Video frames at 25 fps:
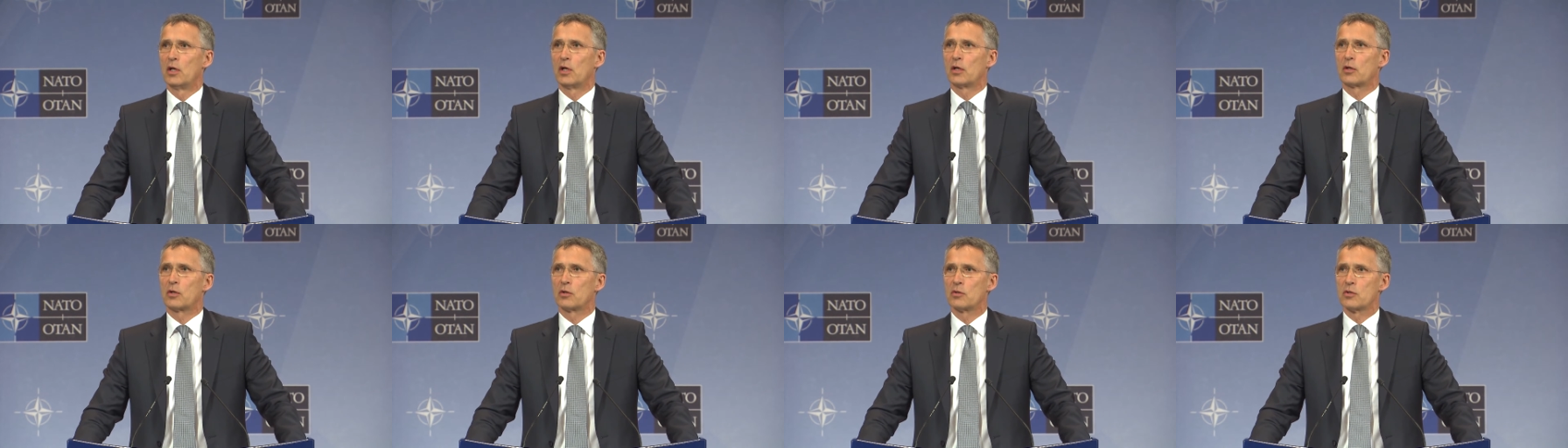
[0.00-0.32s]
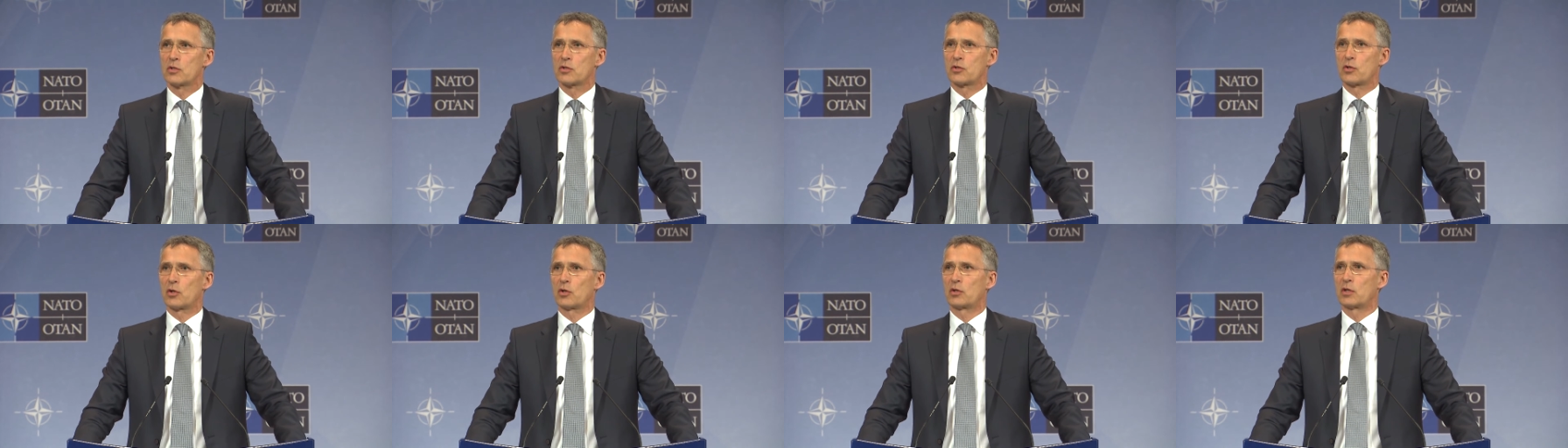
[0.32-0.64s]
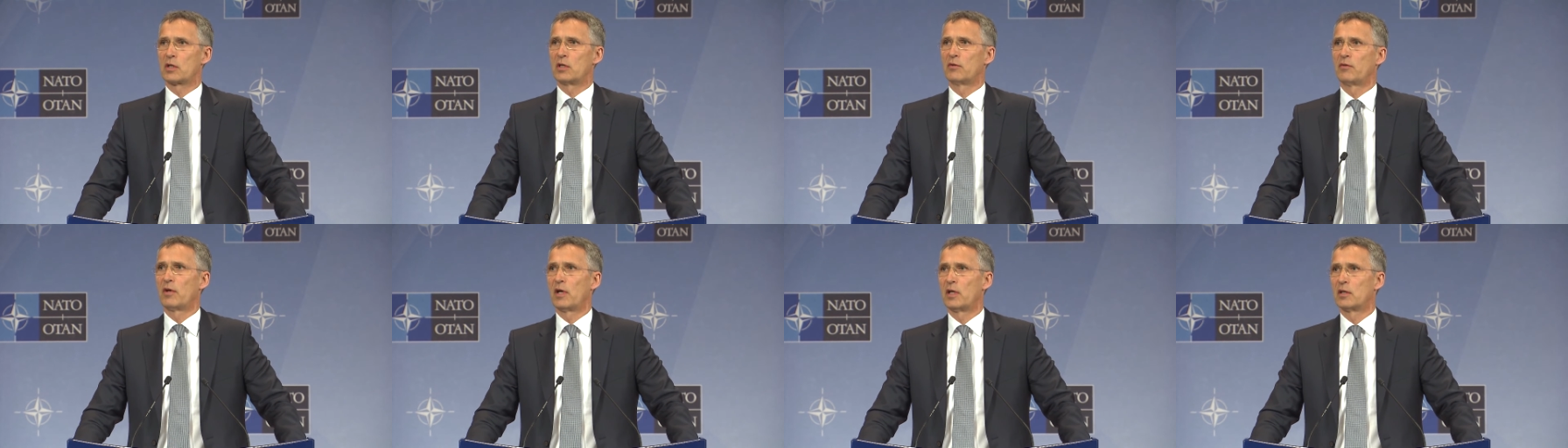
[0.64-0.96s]

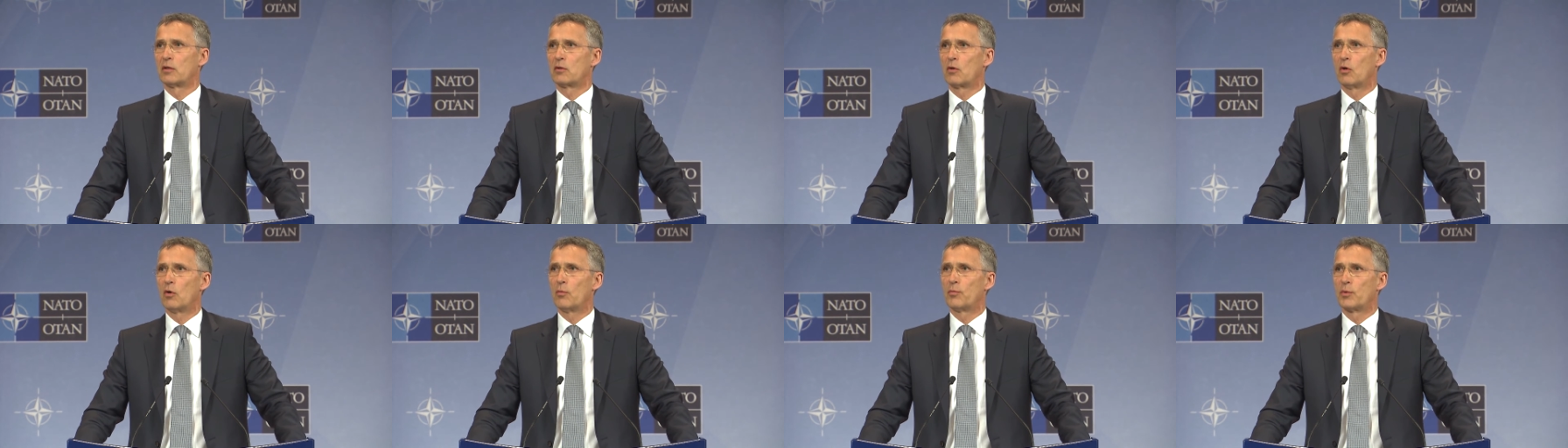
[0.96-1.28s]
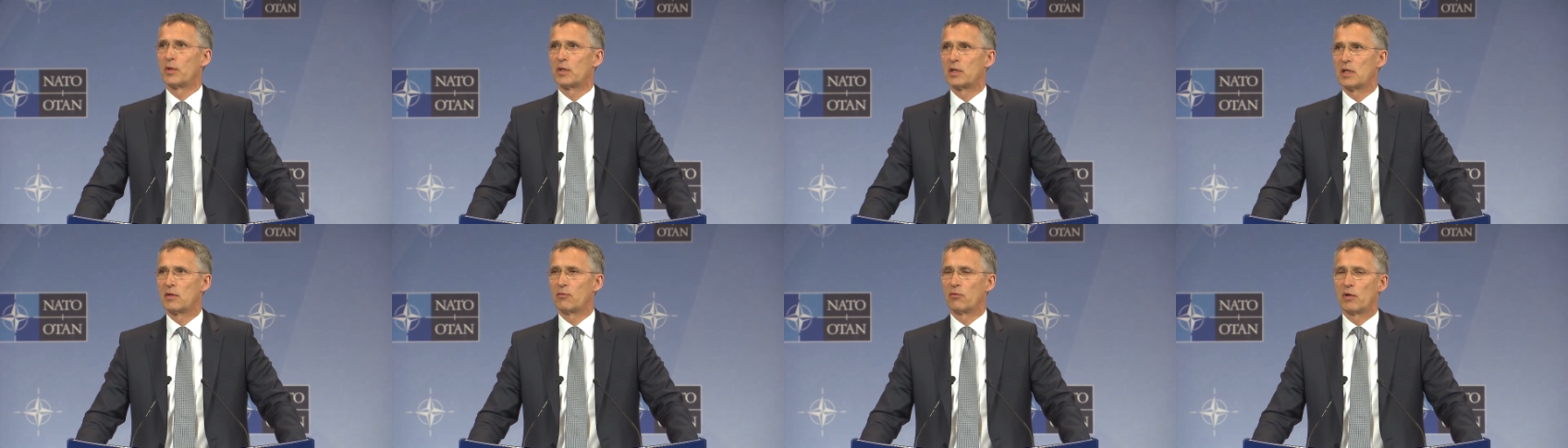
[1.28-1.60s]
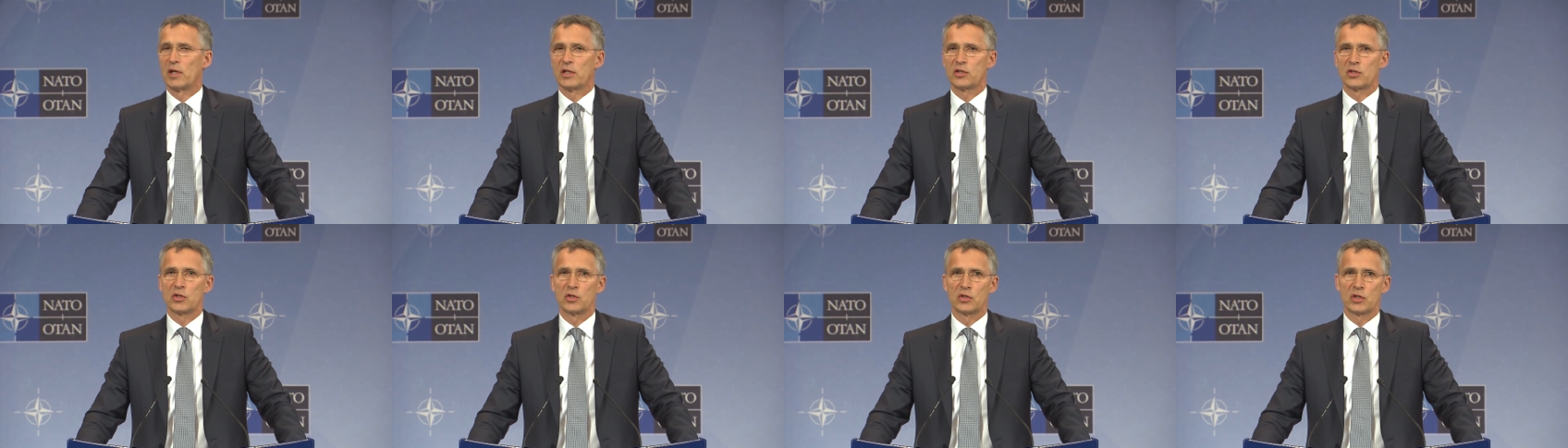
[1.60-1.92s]
constructive and cooperative
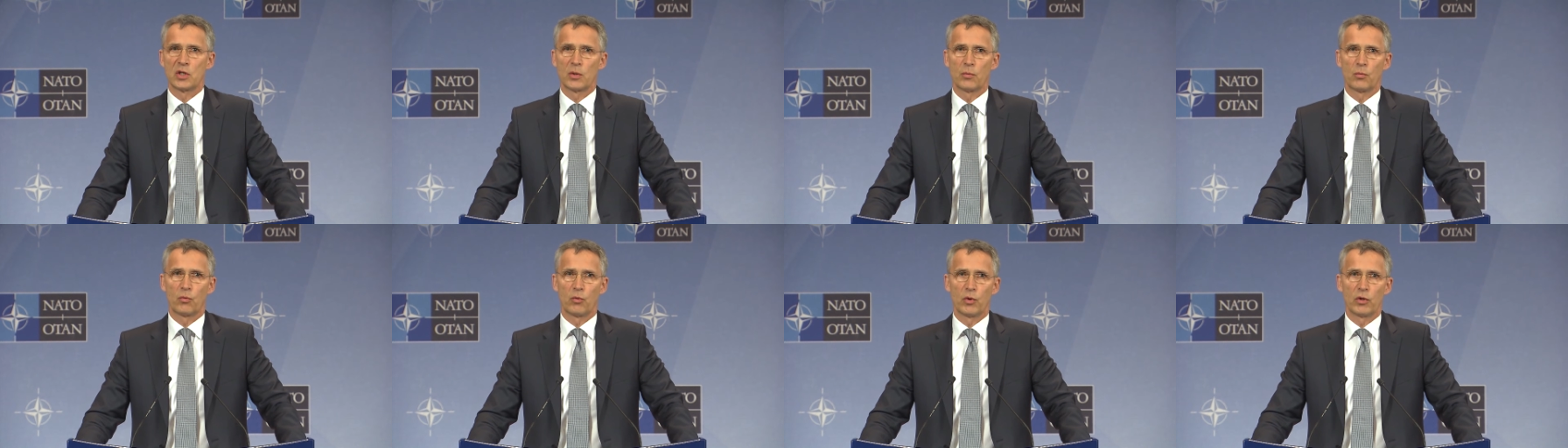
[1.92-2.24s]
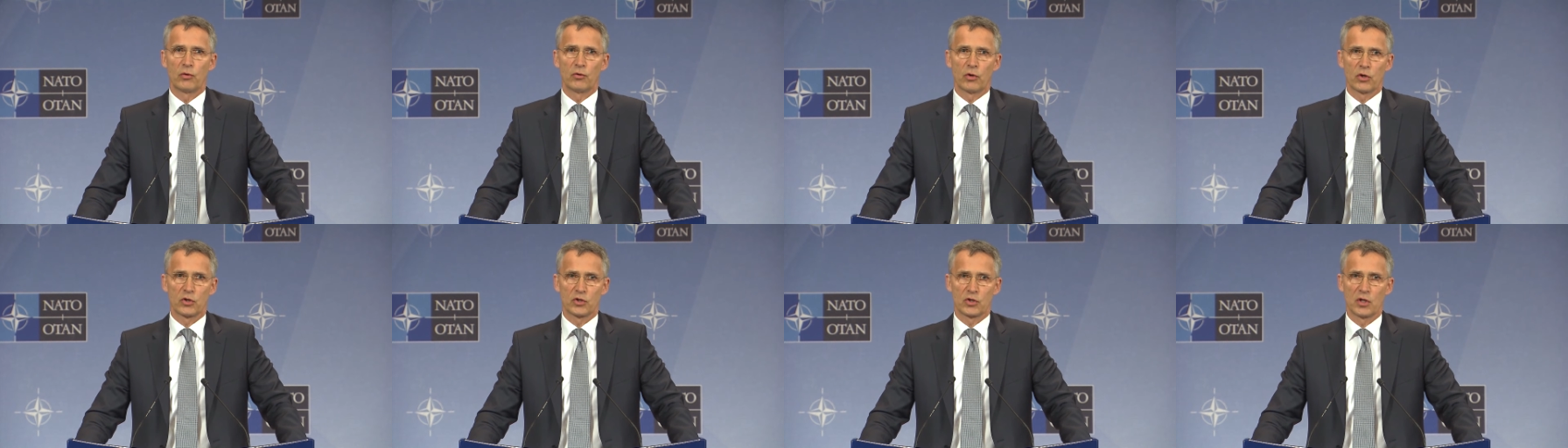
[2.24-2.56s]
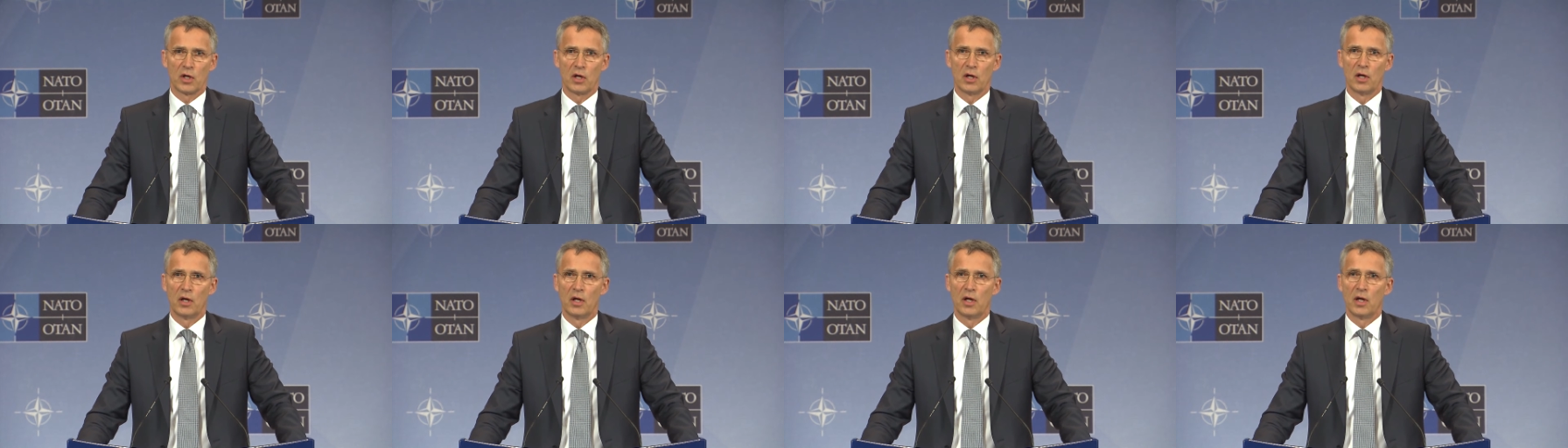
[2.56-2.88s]
relationship with
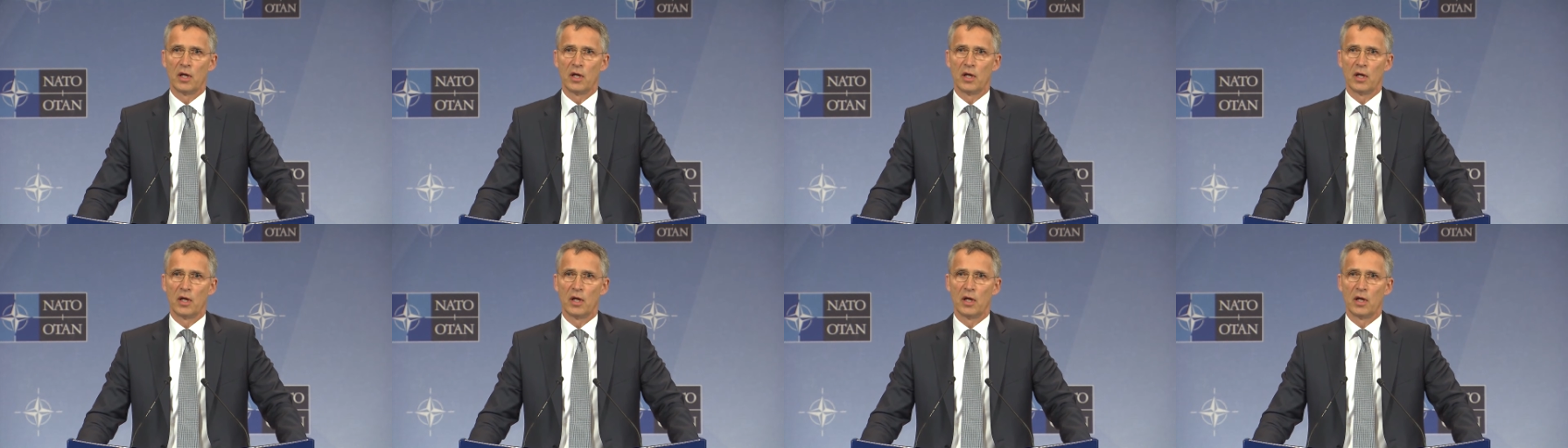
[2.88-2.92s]
Russia.